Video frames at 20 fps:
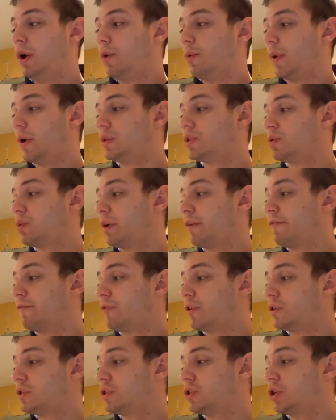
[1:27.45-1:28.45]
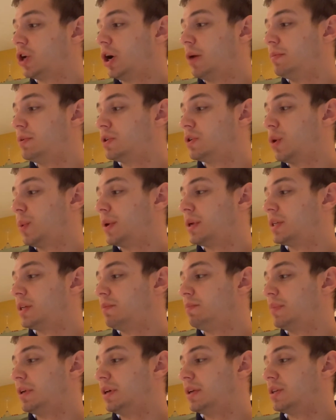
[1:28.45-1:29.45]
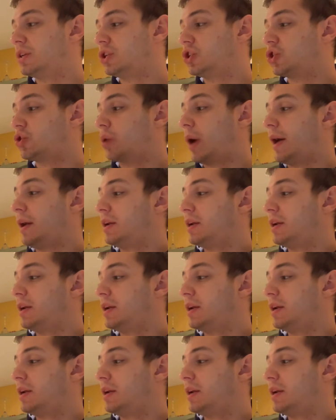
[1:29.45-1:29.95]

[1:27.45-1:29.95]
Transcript: Right, so our first job is going to be to try